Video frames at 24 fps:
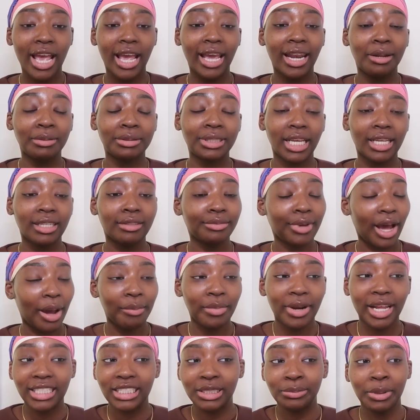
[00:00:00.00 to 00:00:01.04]
And I was like,
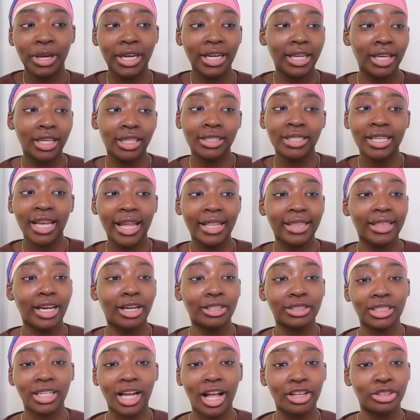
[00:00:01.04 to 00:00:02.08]
I'm not spending
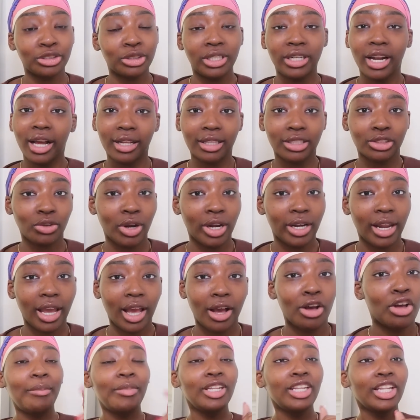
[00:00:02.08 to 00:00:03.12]
$10,000 on a necklace right now.
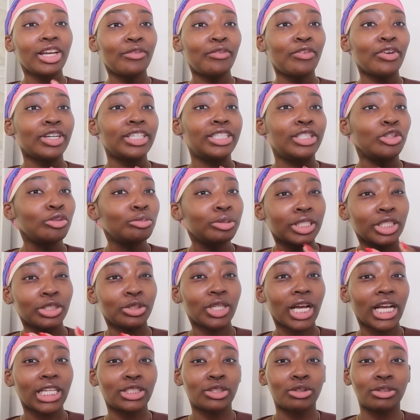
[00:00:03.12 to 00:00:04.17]
I'm gonna look for dupes because
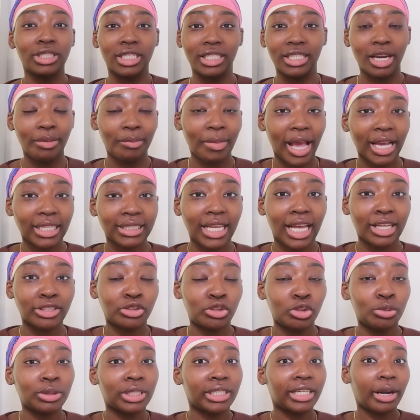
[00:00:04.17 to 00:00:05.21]
you guys know TJ Maxx has
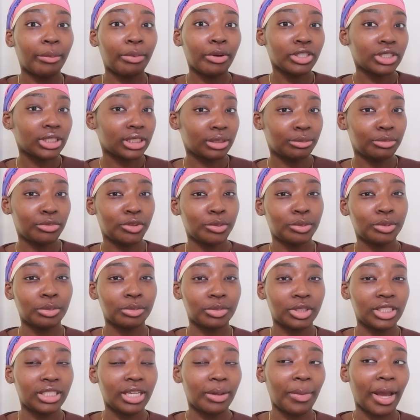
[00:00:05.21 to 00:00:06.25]
dupes and I purchased some dupes
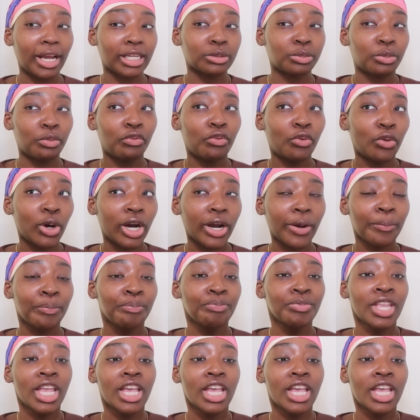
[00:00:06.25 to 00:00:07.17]
from TJ Maxx before.